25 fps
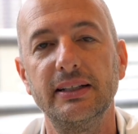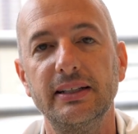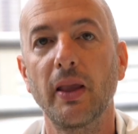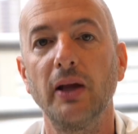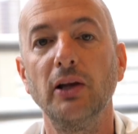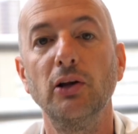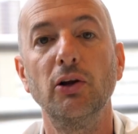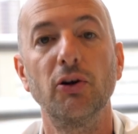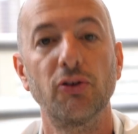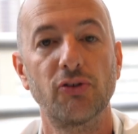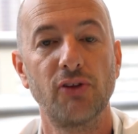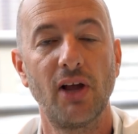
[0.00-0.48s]

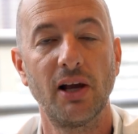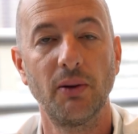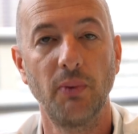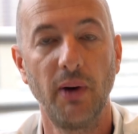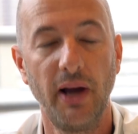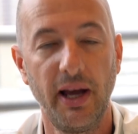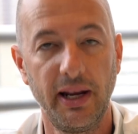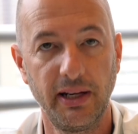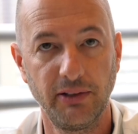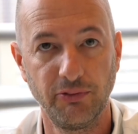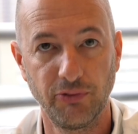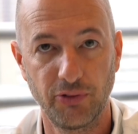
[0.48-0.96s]
It looks like we're
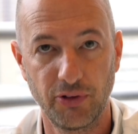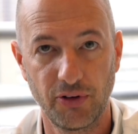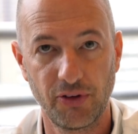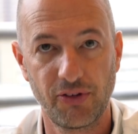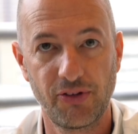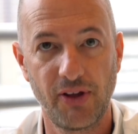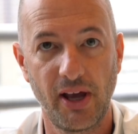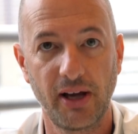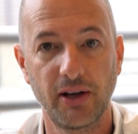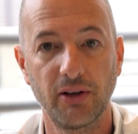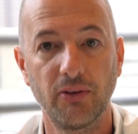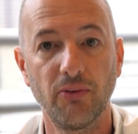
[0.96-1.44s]
heading for a
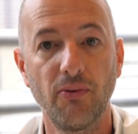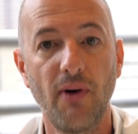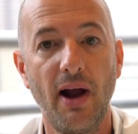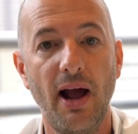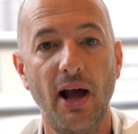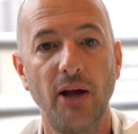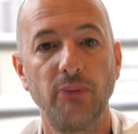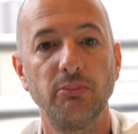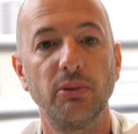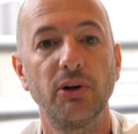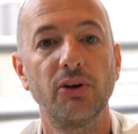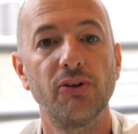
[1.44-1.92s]
second
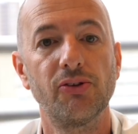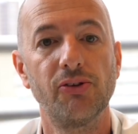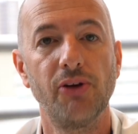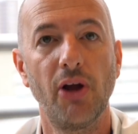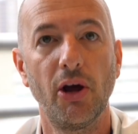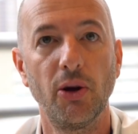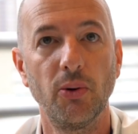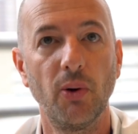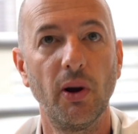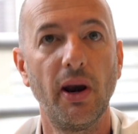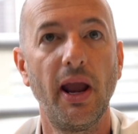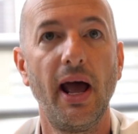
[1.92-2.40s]
round because
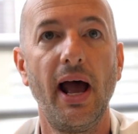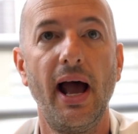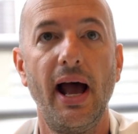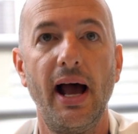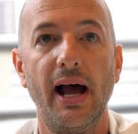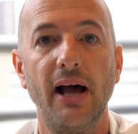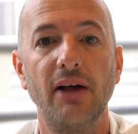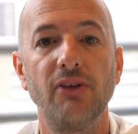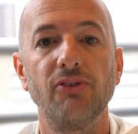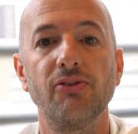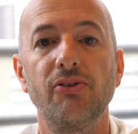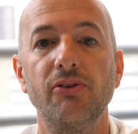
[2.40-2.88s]
no one
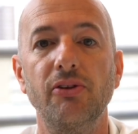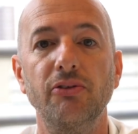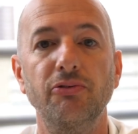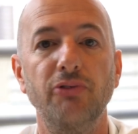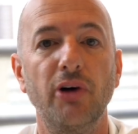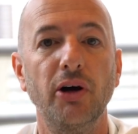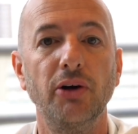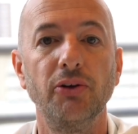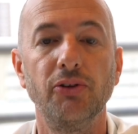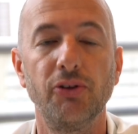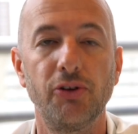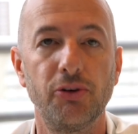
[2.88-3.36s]
has the
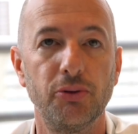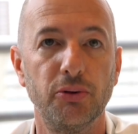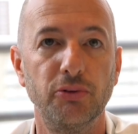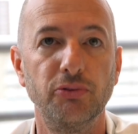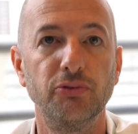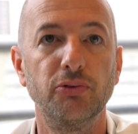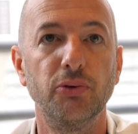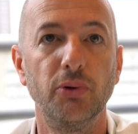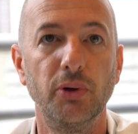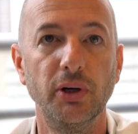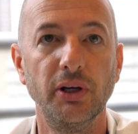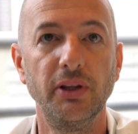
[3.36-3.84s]
votes to
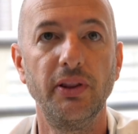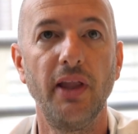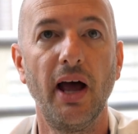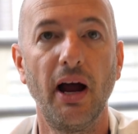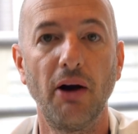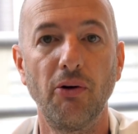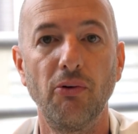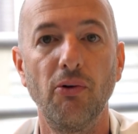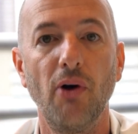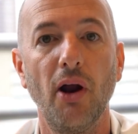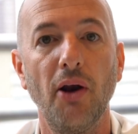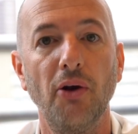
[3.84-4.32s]
avoid
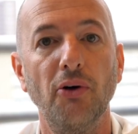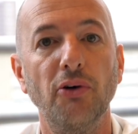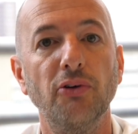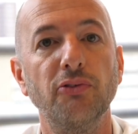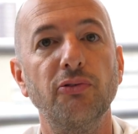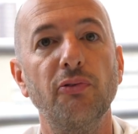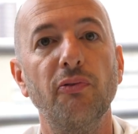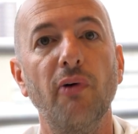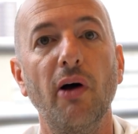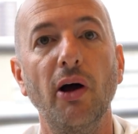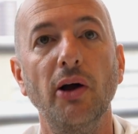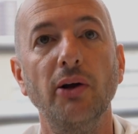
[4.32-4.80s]
that runoff
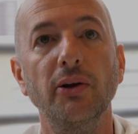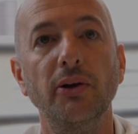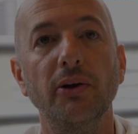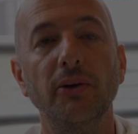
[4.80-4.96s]
vote